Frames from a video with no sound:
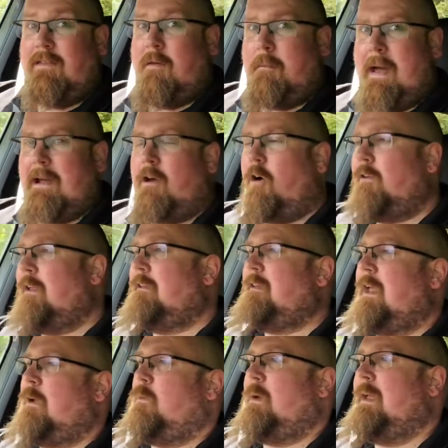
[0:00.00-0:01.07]
the bank
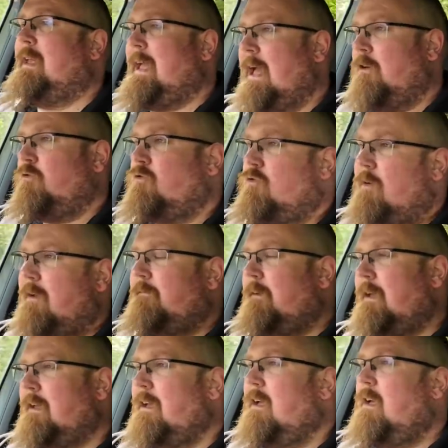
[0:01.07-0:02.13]
holiday weekend
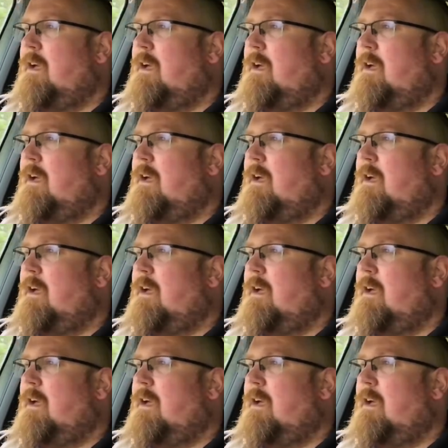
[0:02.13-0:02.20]
traffic,